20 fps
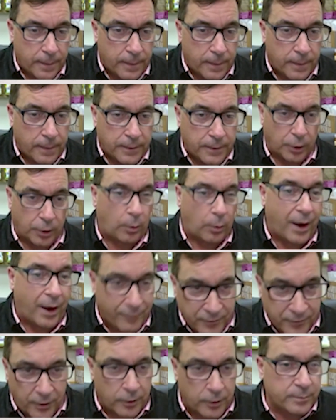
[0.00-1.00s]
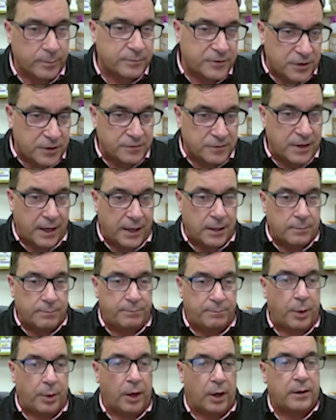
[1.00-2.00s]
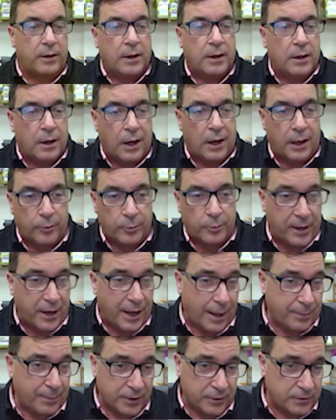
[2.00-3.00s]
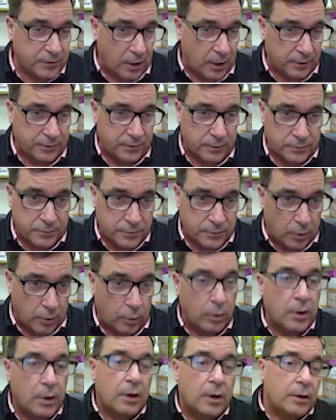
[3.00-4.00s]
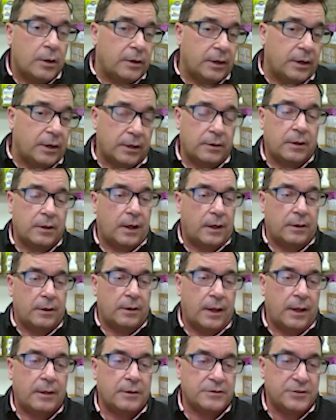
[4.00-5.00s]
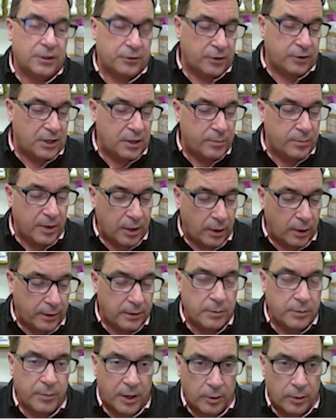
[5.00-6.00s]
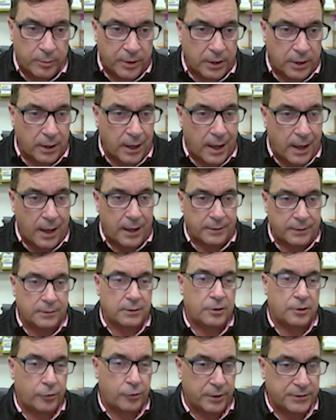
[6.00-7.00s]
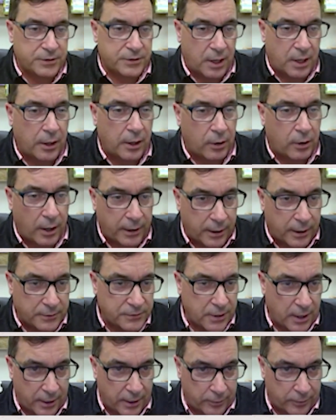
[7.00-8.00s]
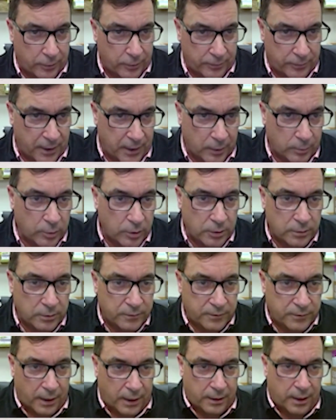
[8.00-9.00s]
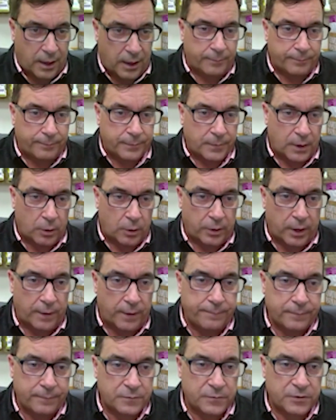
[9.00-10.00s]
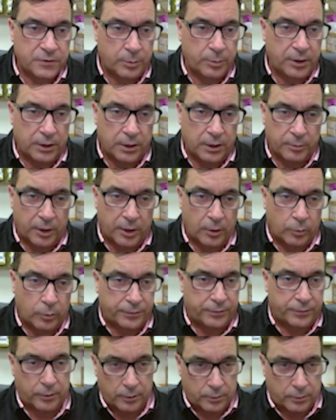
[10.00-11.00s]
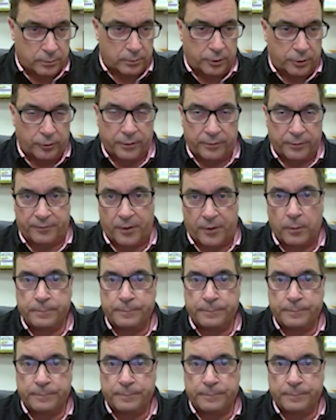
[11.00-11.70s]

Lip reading: haven't done them to date, but I would be happy to talk to you. So Alexander, email me at Kris, Kris, at earthanimal.com, okay? Send me an email with your info.